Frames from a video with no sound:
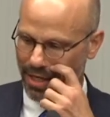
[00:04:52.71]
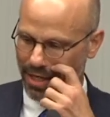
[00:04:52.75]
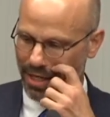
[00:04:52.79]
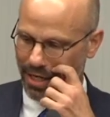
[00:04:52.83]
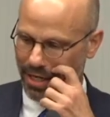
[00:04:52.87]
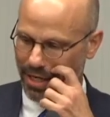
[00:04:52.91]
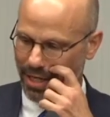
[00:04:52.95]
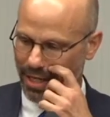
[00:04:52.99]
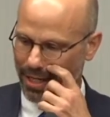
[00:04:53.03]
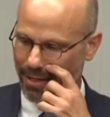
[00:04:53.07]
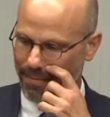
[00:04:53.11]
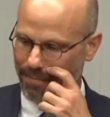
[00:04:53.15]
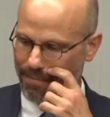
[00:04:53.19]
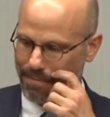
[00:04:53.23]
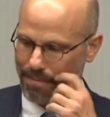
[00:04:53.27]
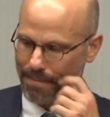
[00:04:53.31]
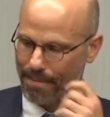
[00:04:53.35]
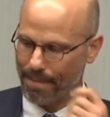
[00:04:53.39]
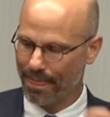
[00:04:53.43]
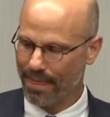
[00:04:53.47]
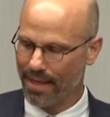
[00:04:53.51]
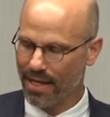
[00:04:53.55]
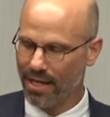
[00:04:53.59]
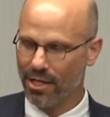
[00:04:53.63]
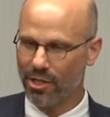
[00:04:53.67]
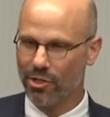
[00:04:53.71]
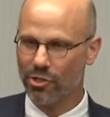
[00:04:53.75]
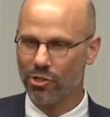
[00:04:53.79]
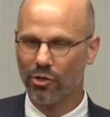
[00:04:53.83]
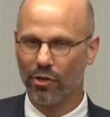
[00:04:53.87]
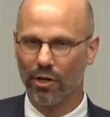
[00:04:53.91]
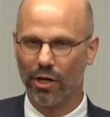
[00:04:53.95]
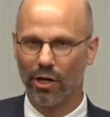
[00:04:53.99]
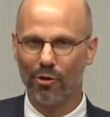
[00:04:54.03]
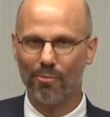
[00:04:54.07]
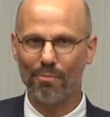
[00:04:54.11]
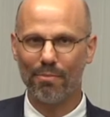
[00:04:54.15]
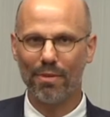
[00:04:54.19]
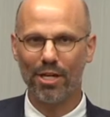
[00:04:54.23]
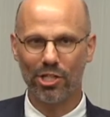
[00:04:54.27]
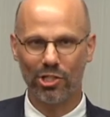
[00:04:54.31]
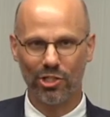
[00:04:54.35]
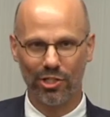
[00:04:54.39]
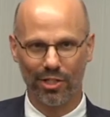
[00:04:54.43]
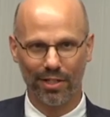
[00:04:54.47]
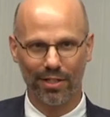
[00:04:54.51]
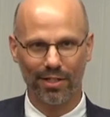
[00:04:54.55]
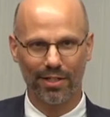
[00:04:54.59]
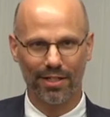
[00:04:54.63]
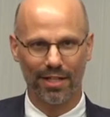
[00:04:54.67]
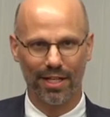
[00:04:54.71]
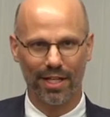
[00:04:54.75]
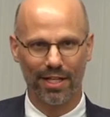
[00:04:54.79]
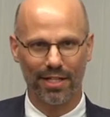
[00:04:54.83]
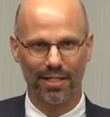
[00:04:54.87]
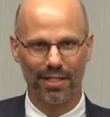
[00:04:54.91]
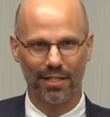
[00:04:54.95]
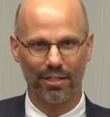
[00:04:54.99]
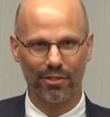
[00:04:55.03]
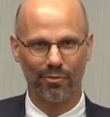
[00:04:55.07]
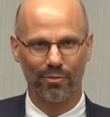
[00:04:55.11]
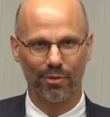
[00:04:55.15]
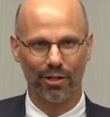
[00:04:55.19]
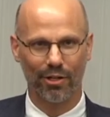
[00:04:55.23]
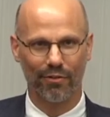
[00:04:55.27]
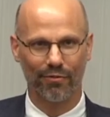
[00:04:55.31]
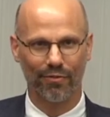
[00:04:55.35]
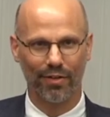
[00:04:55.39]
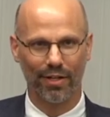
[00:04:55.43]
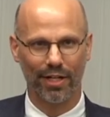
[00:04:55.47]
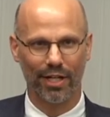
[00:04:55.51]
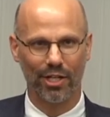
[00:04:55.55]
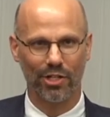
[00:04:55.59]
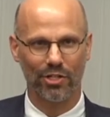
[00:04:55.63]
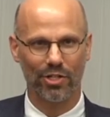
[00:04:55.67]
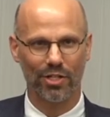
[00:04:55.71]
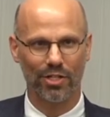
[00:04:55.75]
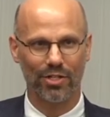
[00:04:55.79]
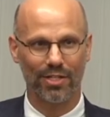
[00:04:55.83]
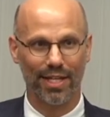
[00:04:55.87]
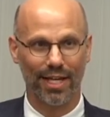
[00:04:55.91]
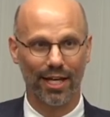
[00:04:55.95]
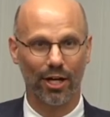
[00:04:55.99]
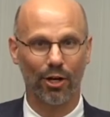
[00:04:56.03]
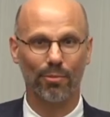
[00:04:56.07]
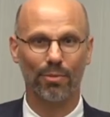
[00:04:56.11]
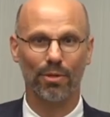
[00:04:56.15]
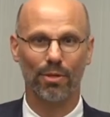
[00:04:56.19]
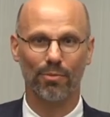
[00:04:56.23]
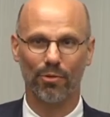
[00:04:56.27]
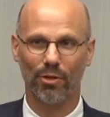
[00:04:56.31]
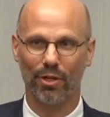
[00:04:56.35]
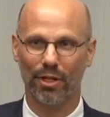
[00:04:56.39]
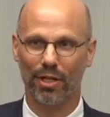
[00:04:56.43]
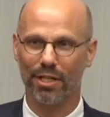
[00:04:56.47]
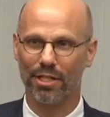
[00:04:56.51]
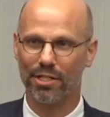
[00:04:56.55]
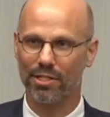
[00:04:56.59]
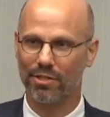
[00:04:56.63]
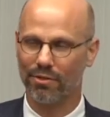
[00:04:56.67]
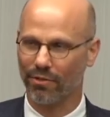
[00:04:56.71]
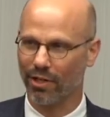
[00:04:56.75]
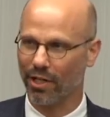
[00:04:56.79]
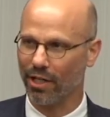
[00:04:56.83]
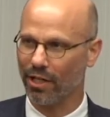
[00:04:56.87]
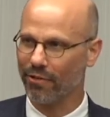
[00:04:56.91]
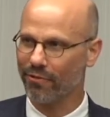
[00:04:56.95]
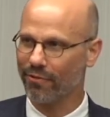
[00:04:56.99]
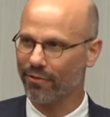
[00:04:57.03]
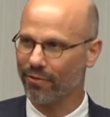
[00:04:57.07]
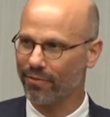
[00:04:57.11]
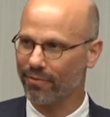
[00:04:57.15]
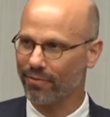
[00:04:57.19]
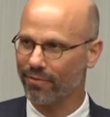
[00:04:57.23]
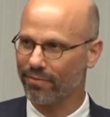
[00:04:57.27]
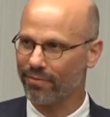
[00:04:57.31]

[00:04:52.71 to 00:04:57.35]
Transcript: Um, so our mission as the Inter-American Foundation is to help communities thrive.